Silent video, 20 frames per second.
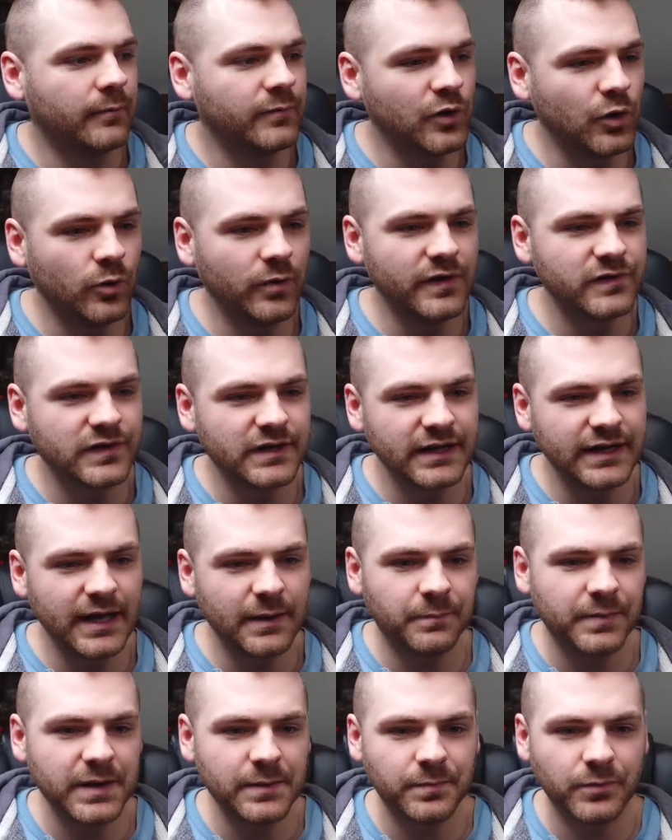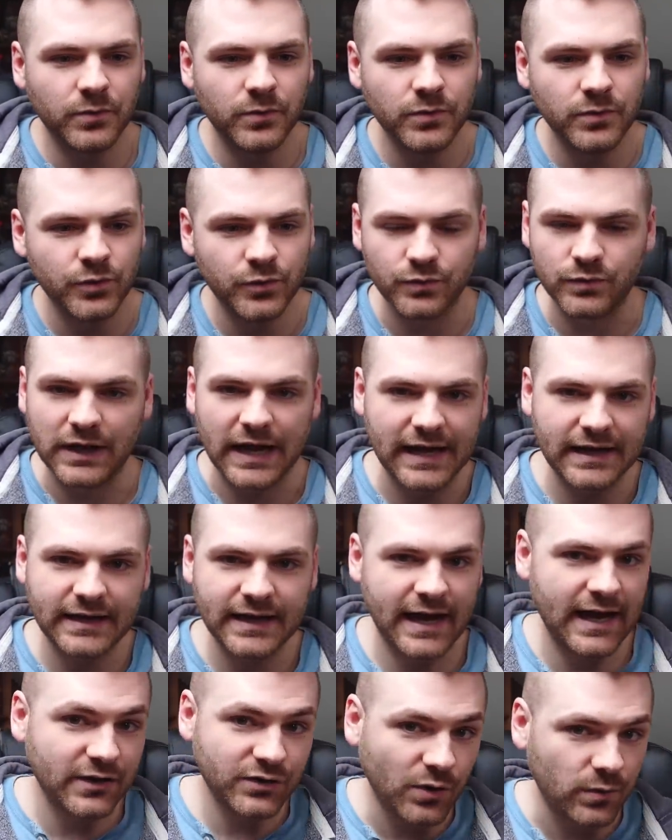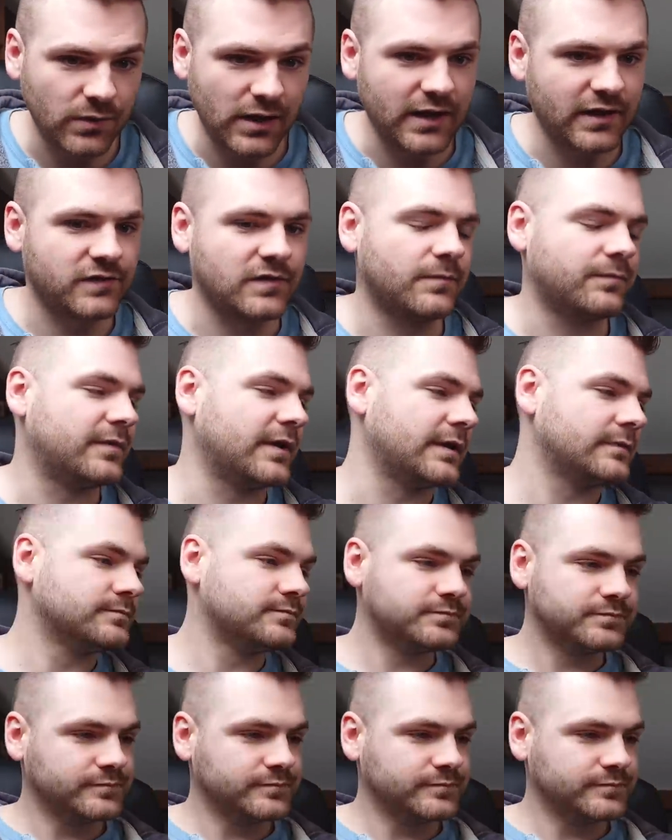You're always going to get people who like and don't like something.